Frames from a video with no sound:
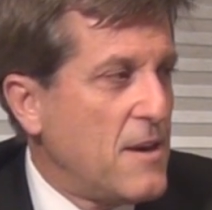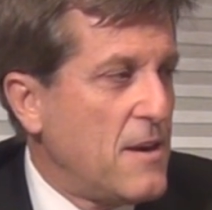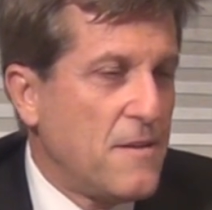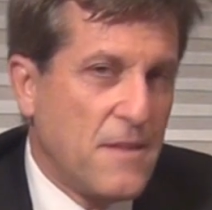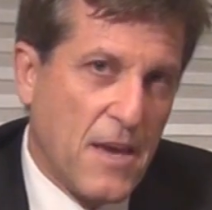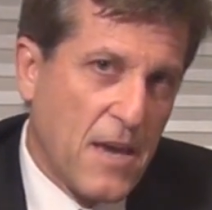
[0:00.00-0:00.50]

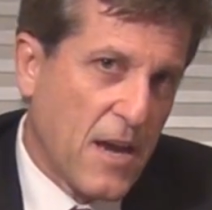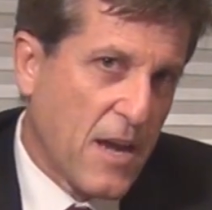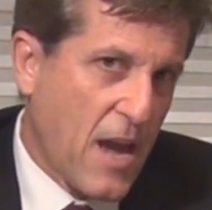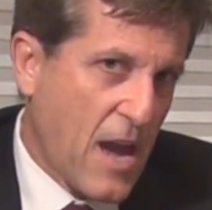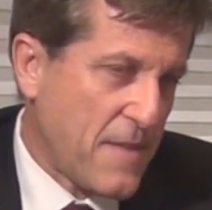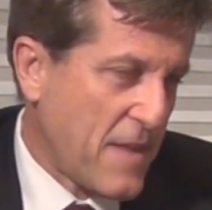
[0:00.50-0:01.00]
They
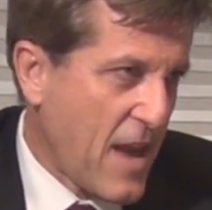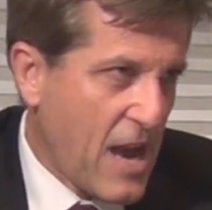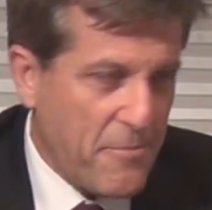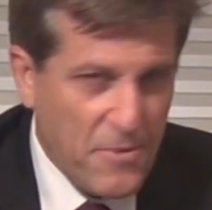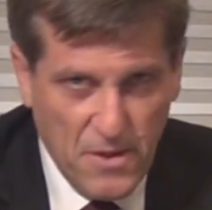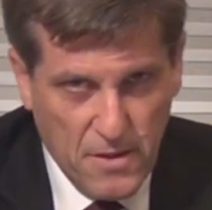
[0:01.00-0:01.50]

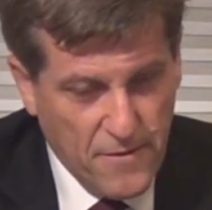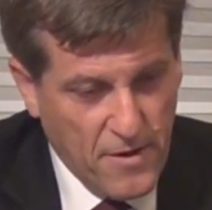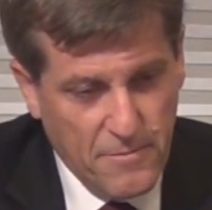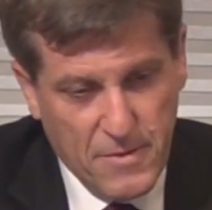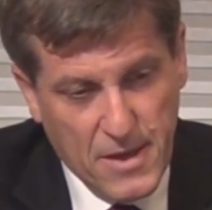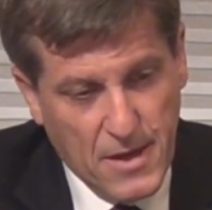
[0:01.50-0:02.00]
happened in the
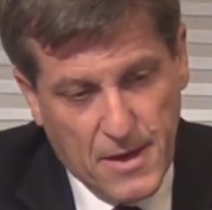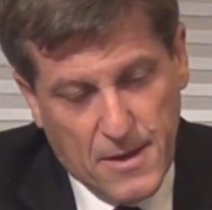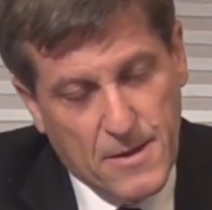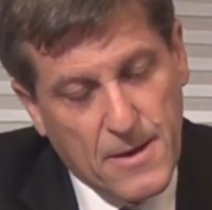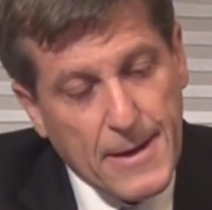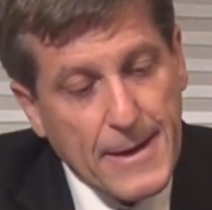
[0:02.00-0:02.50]
very beginning.